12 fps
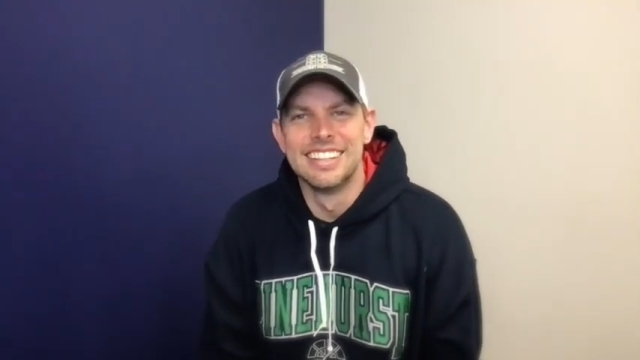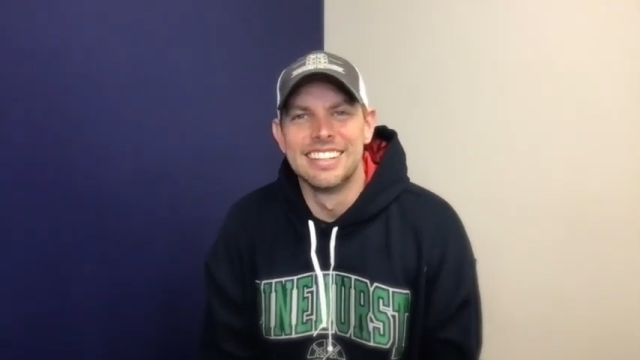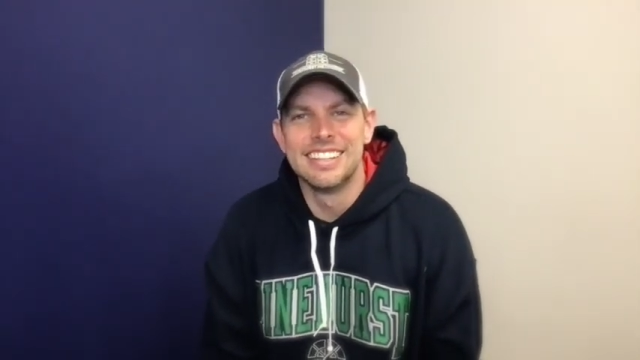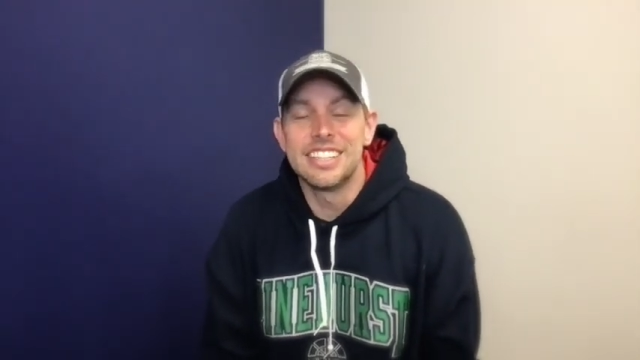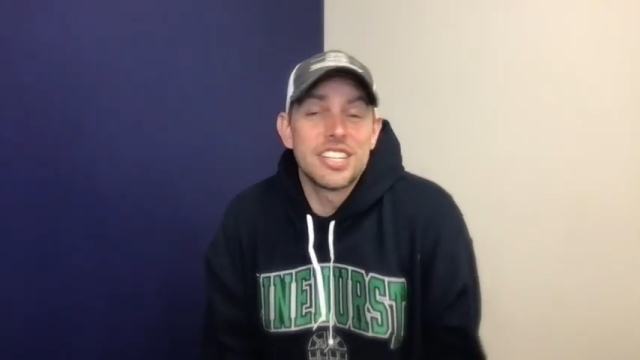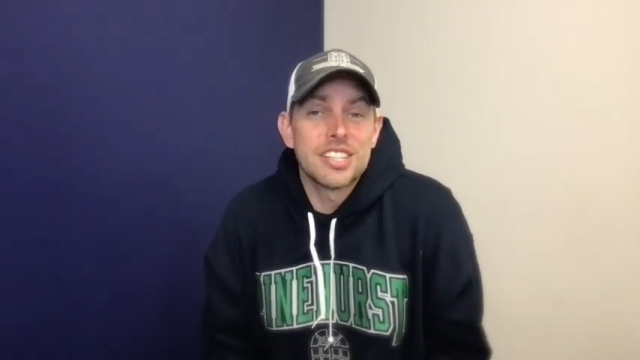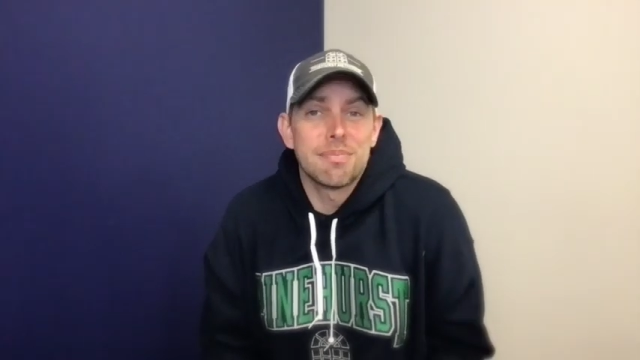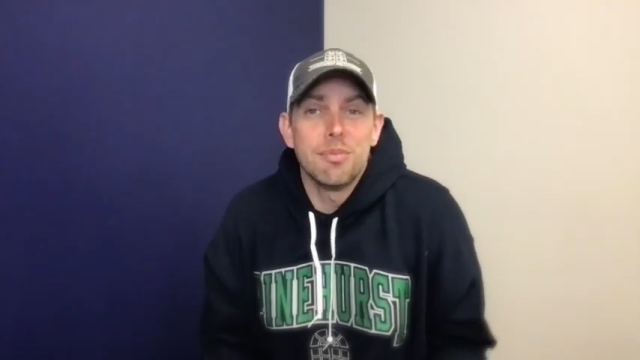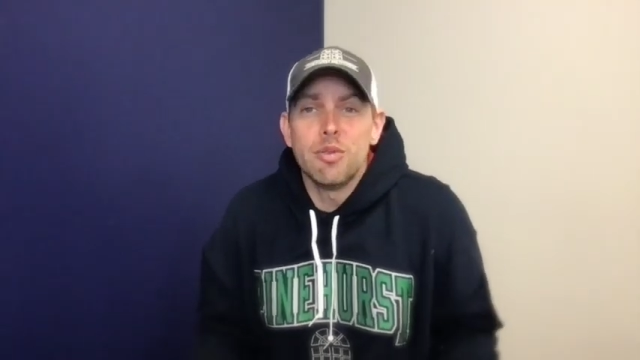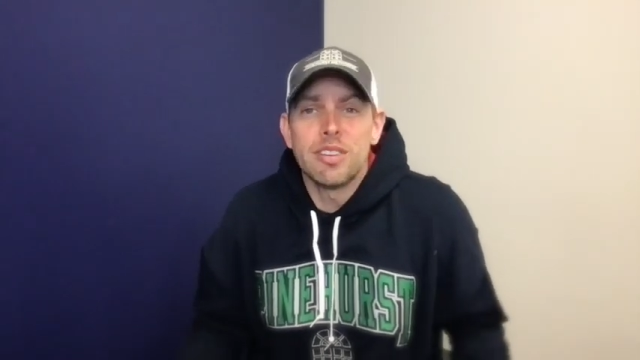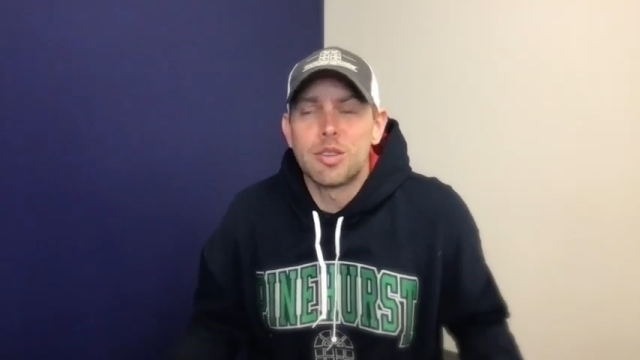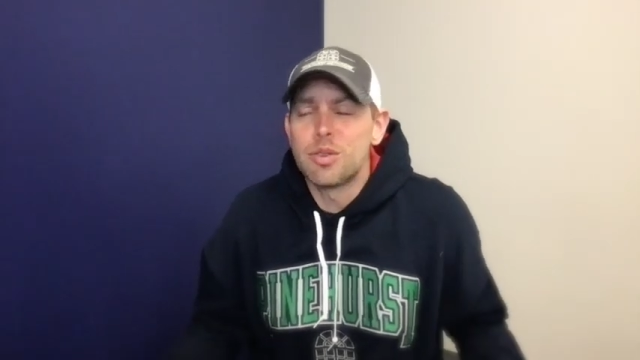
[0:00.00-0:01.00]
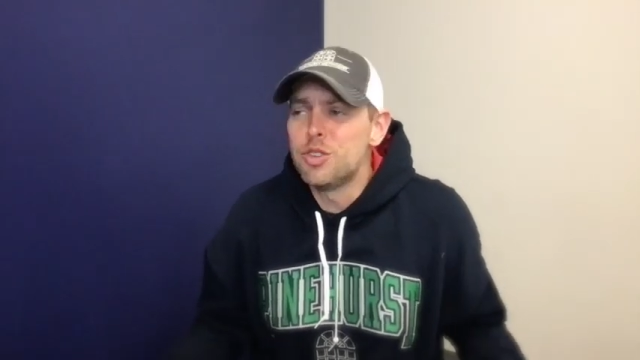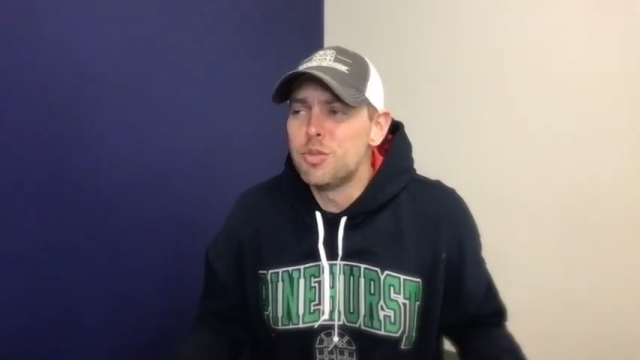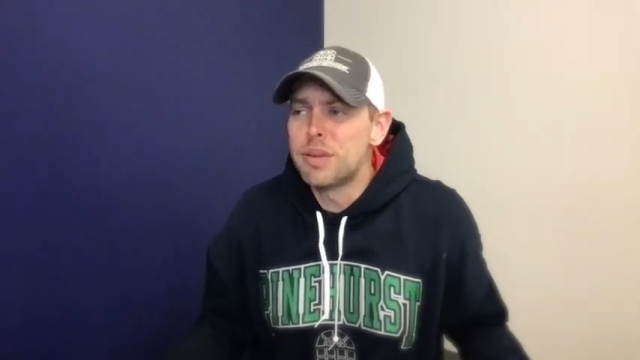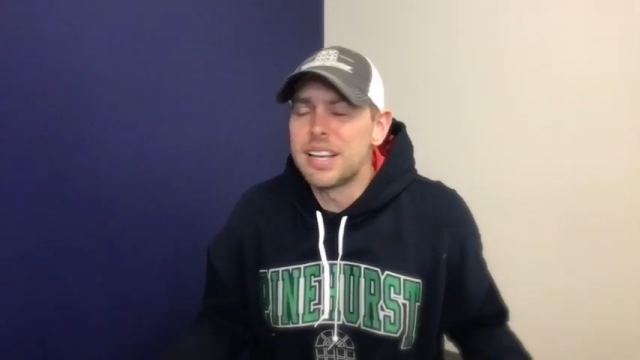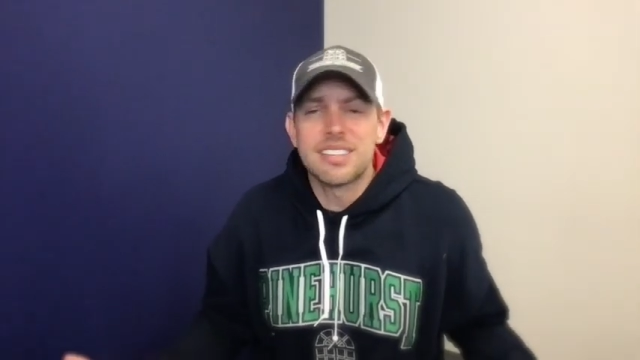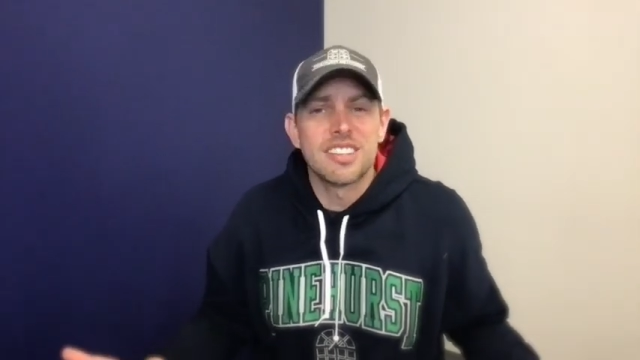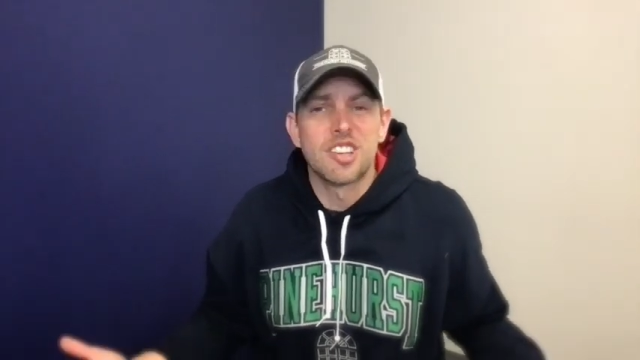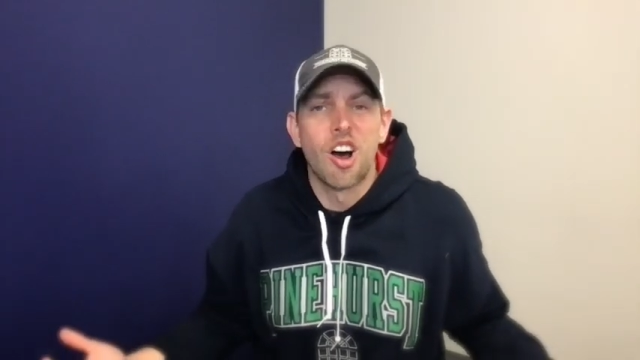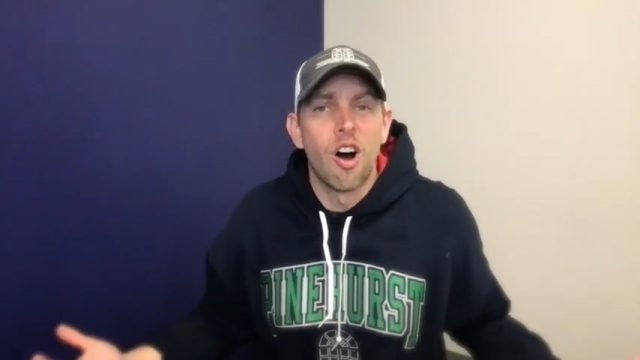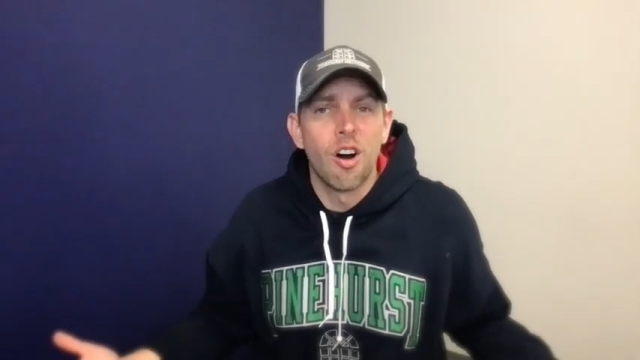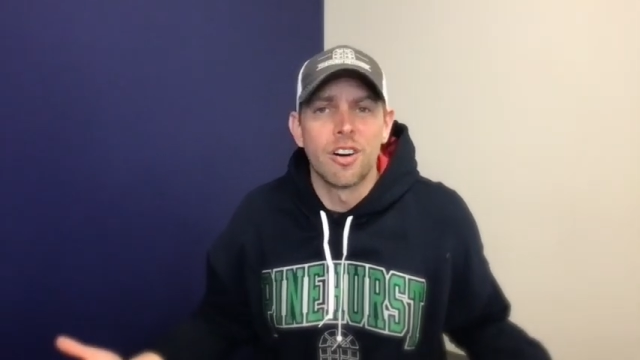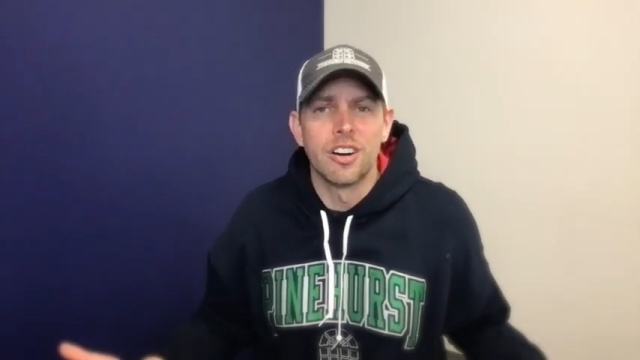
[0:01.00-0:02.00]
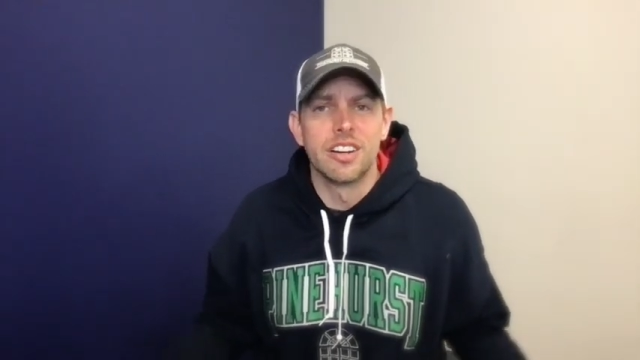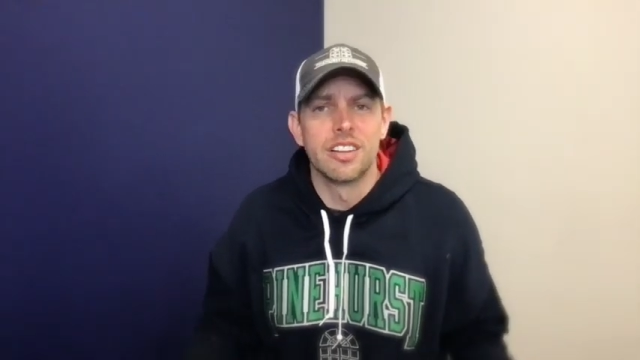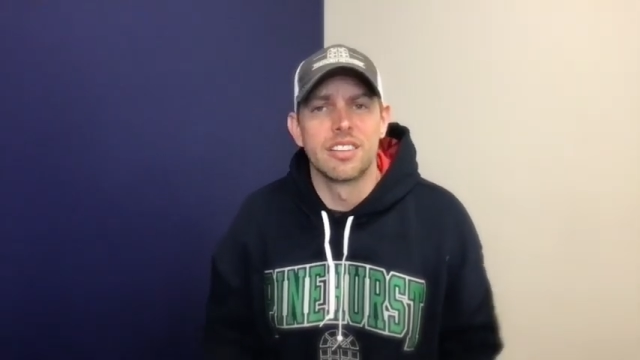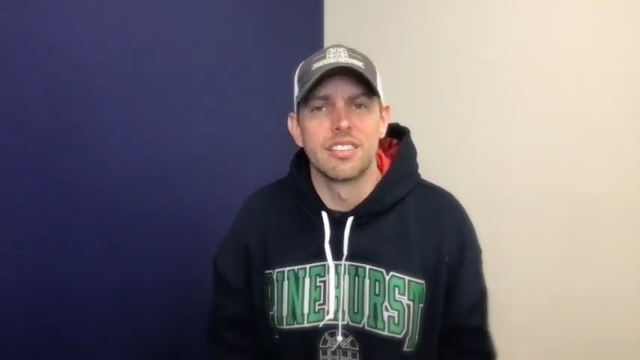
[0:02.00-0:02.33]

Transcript: It's just moving to a new place is hard.